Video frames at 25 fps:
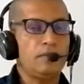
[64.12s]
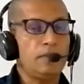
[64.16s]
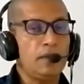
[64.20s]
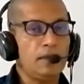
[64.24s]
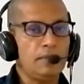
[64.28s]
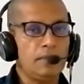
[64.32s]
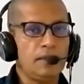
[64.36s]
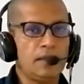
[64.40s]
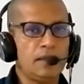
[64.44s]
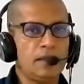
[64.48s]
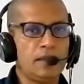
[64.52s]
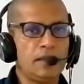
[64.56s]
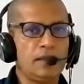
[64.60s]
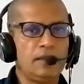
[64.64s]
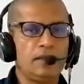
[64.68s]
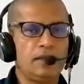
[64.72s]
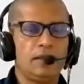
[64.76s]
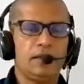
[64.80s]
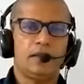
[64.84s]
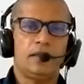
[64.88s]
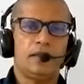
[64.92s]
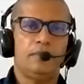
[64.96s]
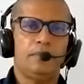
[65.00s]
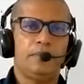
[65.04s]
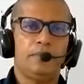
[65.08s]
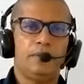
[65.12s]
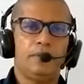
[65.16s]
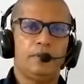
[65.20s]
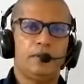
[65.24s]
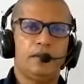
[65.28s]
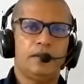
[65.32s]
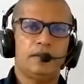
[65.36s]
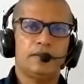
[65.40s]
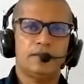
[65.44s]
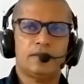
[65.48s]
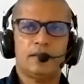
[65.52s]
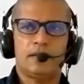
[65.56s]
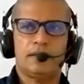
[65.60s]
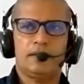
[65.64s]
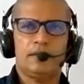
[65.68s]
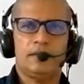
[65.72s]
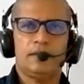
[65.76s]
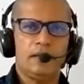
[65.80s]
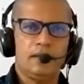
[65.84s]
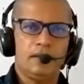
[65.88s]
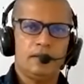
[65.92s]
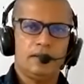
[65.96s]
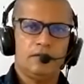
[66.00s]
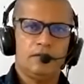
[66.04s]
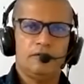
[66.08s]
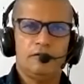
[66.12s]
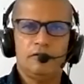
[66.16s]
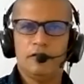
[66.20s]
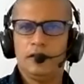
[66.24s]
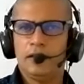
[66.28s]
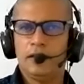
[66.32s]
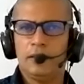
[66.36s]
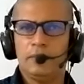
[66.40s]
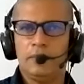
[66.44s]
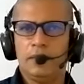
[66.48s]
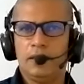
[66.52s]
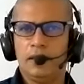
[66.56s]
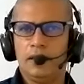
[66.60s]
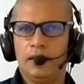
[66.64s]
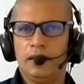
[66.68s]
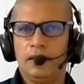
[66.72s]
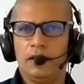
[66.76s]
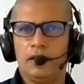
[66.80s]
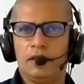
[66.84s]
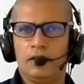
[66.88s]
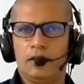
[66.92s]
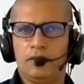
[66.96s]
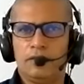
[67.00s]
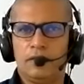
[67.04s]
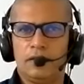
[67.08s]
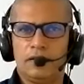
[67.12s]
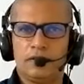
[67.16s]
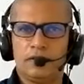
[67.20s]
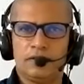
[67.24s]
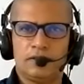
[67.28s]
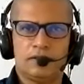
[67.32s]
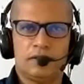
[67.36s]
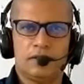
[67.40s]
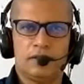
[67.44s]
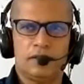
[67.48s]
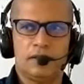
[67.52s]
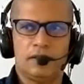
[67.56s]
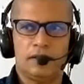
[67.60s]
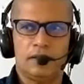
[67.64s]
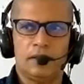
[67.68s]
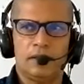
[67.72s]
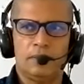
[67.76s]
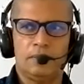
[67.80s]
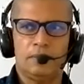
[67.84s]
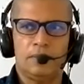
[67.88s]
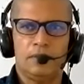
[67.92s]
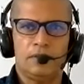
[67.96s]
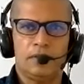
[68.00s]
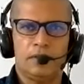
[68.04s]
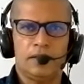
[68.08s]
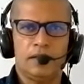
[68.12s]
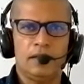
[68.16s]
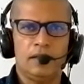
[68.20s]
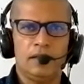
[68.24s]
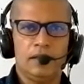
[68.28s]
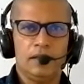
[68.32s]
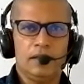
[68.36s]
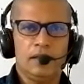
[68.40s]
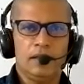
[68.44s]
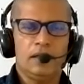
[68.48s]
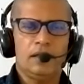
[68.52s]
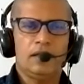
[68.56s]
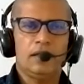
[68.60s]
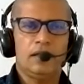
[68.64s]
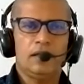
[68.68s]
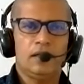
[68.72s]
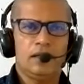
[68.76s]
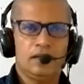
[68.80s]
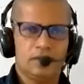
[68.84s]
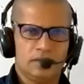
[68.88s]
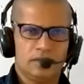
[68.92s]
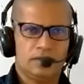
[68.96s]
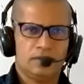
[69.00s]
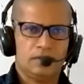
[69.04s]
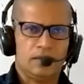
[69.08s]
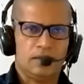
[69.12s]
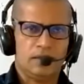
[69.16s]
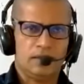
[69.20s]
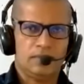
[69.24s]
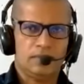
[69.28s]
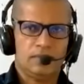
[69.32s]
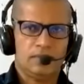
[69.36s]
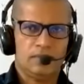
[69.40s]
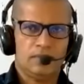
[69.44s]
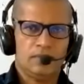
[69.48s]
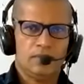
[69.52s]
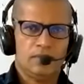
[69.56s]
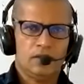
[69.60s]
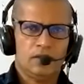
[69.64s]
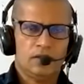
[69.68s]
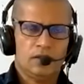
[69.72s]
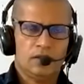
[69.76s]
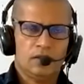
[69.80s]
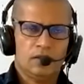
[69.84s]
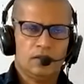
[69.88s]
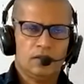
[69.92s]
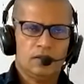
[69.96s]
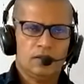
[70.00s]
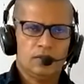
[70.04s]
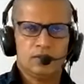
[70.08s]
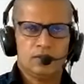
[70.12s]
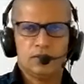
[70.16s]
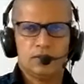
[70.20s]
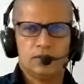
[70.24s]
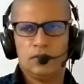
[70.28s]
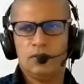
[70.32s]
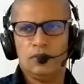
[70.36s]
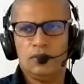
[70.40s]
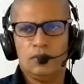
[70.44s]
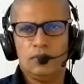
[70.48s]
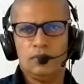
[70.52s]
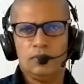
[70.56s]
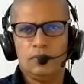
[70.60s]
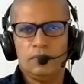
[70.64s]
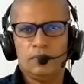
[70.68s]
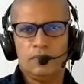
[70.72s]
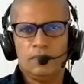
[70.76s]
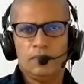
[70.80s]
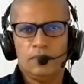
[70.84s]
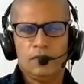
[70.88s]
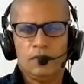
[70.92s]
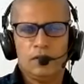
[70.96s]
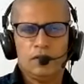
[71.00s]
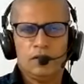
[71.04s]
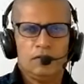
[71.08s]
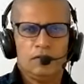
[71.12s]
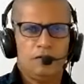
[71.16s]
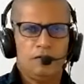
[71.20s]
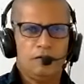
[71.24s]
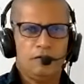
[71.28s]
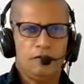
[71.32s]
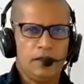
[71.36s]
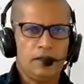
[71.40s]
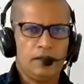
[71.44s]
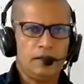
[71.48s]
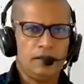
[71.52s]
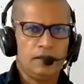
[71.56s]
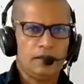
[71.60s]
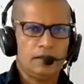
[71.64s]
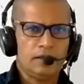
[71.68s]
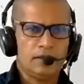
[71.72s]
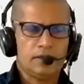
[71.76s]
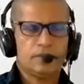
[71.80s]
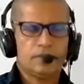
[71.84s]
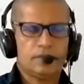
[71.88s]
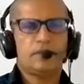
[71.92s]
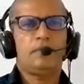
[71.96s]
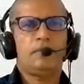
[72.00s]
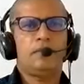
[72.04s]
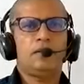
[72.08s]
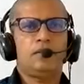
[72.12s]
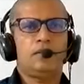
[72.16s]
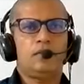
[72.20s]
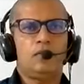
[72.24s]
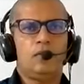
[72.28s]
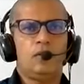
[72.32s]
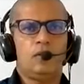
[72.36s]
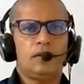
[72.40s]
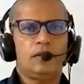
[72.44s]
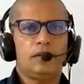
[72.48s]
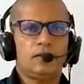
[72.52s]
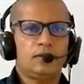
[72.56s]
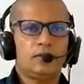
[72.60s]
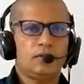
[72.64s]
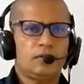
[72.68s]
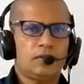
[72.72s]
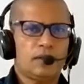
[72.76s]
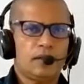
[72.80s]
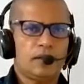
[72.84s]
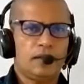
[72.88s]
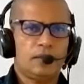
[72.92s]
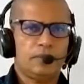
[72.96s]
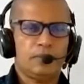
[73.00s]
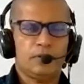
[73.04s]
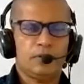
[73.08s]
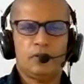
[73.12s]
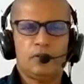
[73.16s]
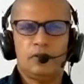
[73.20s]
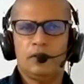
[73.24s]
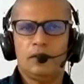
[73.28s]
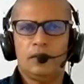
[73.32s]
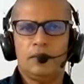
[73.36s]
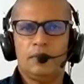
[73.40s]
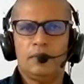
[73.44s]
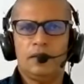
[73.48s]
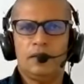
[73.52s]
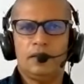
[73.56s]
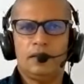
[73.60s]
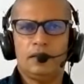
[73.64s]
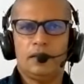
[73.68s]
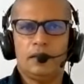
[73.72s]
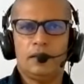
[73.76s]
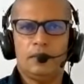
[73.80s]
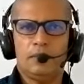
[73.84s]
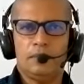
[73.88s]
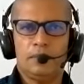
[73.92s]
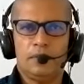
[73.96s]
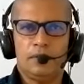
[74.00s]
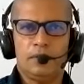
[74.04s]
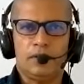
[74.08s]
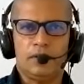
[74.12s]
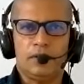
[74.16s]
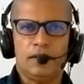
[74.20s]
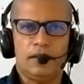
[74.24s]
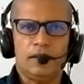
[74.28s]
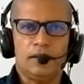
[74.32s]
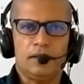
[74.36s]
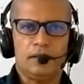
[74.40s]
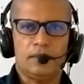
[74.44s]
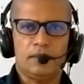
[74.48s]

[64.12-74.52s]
memory in the computers at the very beginning of this computing history. So when someone wanted to run a program in the computer,